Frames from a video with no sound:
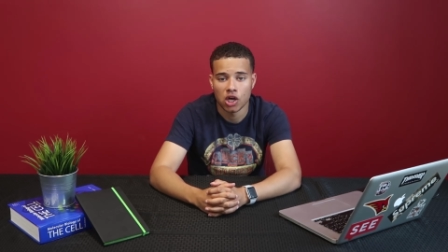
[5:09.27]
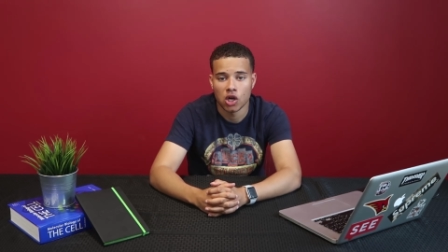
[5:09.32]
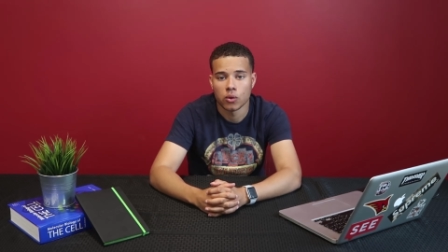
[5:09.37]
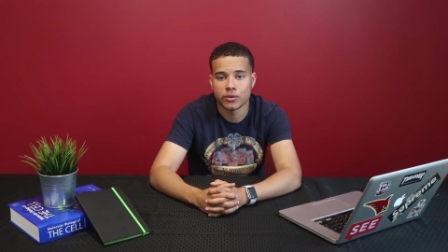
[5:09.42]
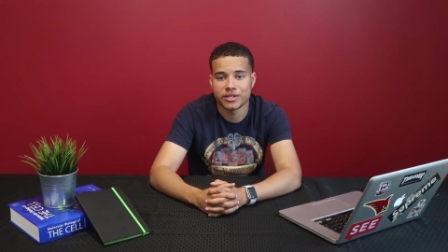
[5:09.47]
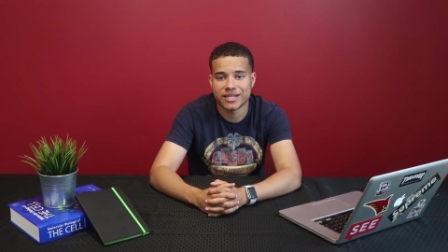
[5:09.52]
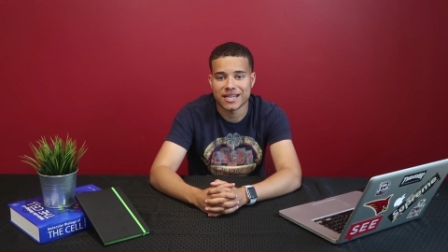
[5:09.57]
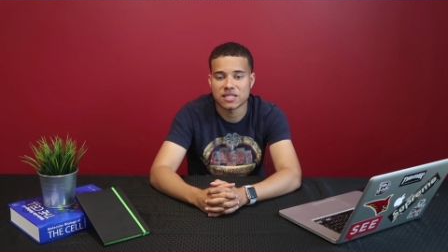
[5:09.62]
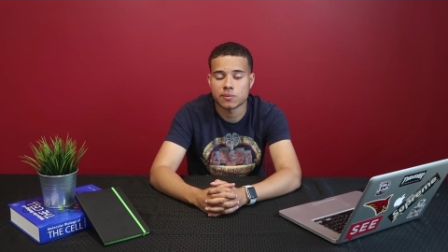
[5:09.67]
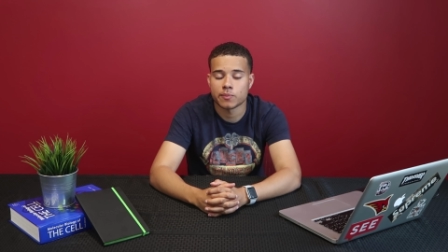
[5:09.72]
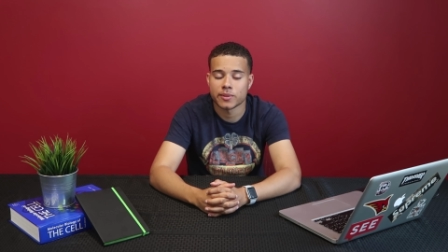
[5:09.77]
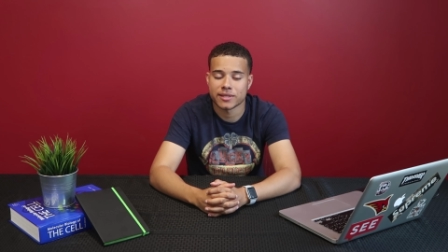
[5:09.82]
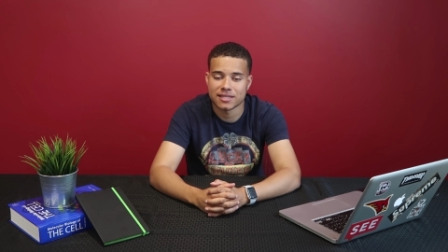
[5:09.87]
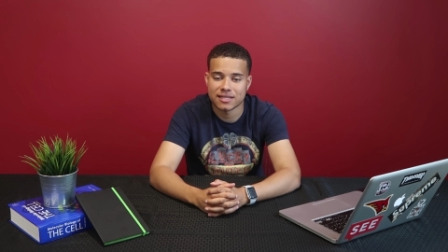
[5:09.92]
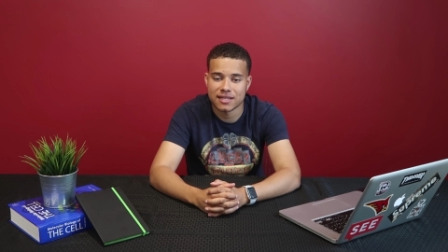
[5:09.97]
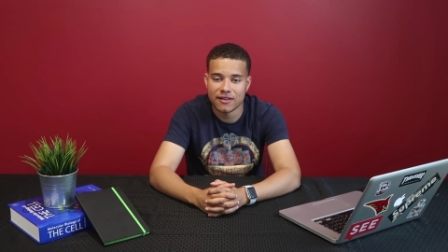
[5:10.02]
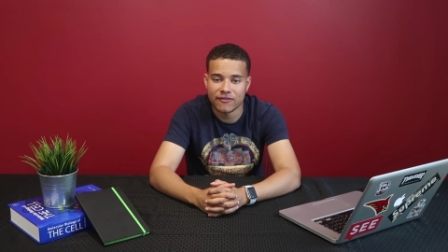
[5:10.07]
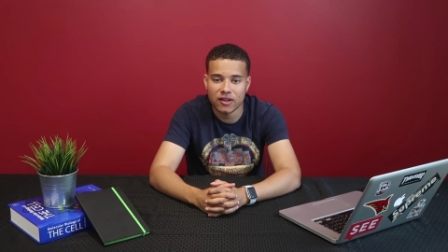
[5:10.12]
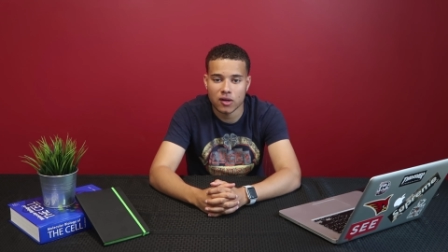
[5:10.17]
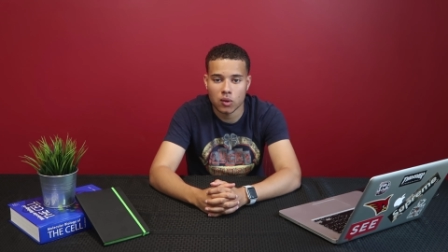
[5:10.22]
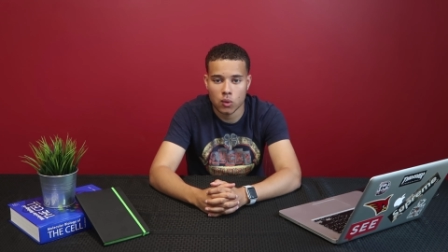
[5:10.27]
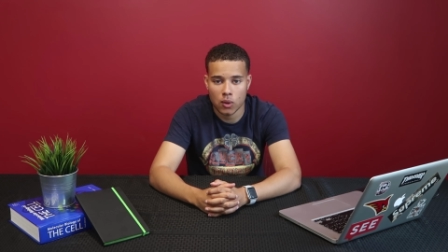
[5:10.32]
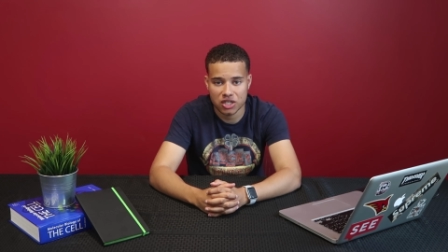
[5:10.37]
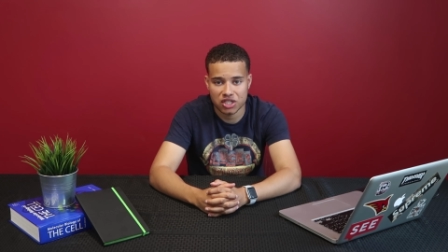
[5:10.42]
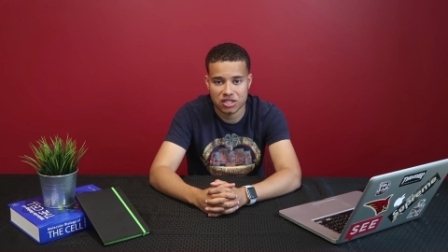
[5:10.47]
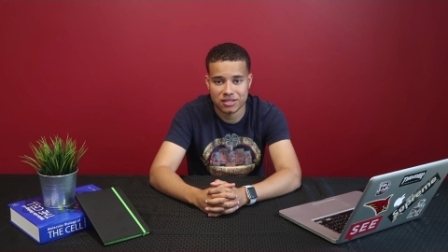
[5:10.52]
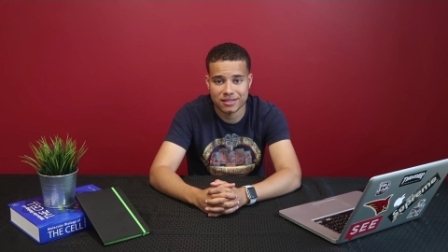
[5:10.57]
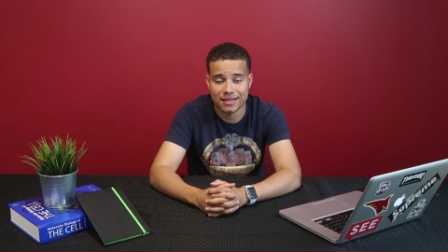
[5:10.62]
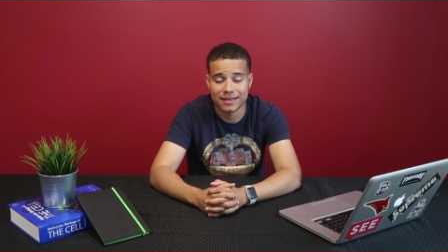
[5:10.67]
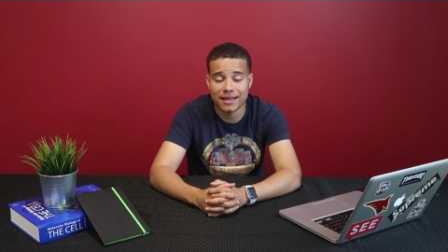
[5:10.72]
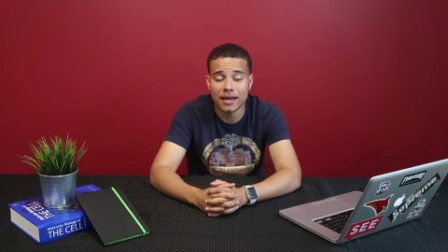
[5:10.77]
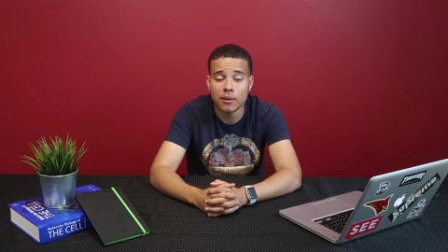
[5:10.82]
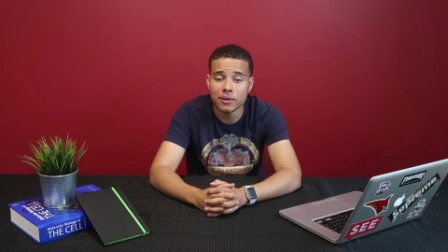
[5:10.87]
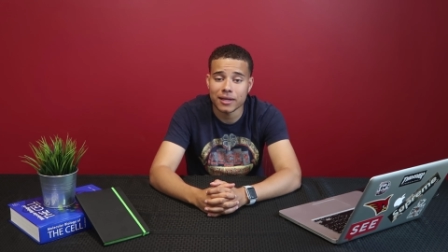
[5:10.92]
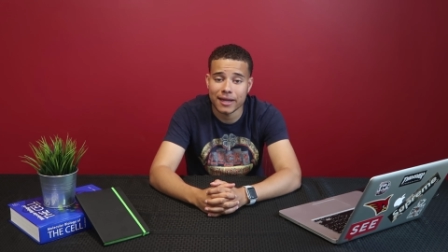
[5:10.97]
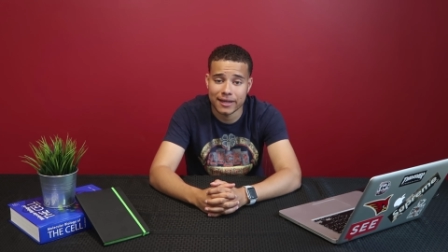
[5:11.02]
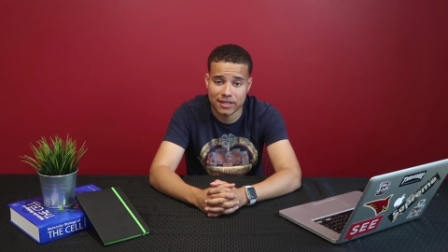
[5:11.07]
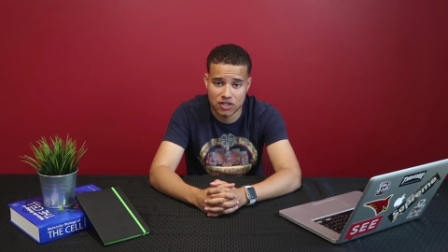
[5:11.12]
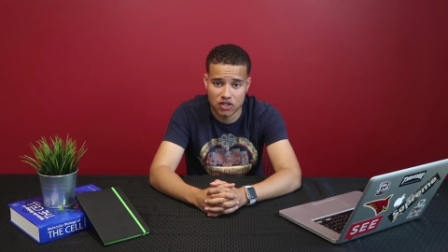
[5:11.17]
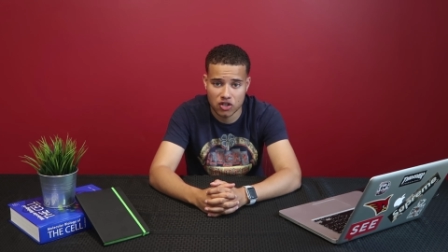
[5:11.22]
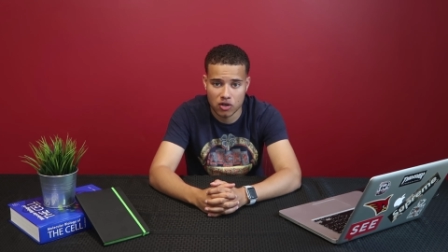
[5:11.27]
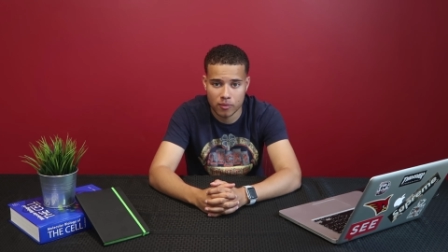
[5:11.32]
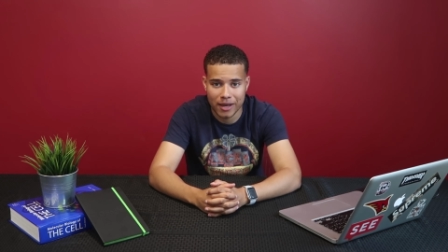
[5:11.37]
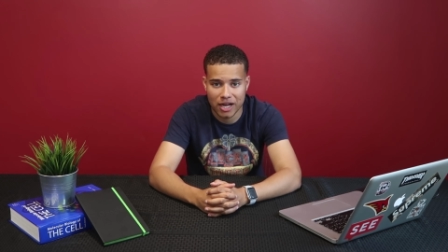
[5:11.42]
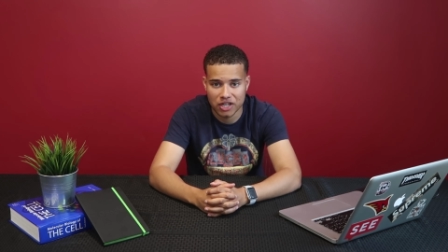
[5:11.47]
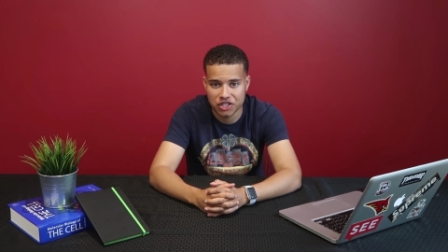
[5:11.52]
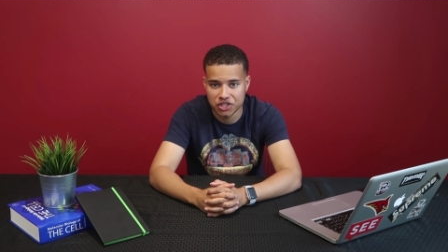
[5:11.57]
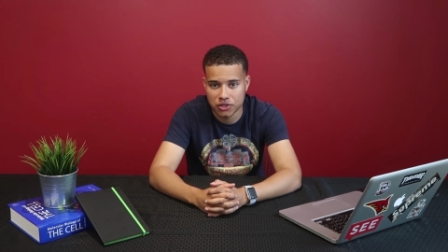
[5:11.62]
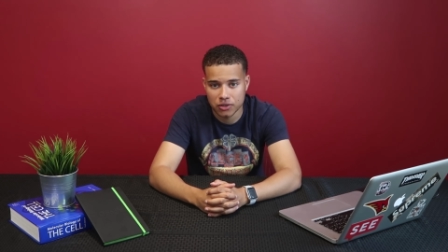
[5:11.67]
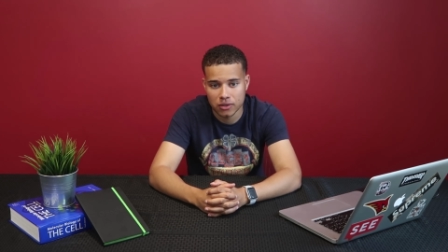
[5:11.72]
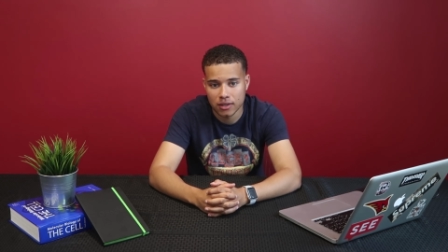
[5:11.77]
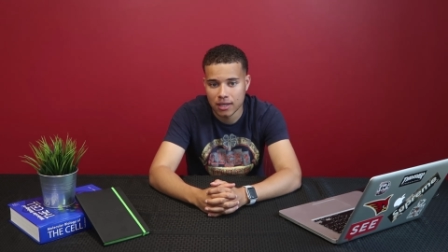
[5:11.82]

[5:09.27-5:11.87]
which has specific questions that they would like to know about you.